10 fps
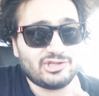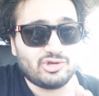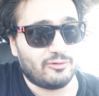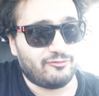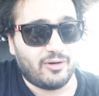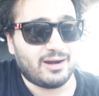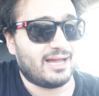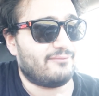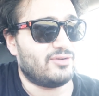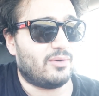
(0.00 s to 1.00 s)
So far,
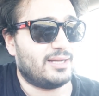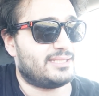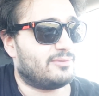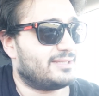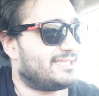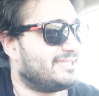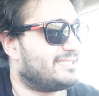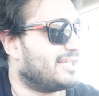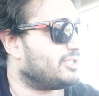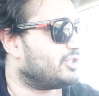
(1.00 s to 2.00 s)
I have no idea what the
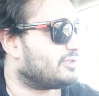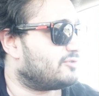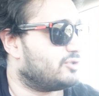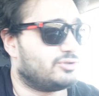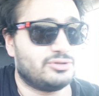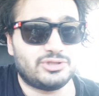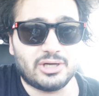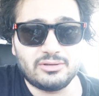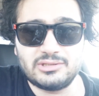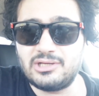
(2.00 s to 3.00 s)
intentions of Choo Choo
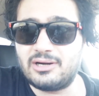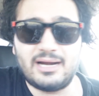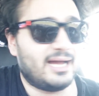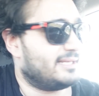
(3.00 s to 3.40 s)
Charles are.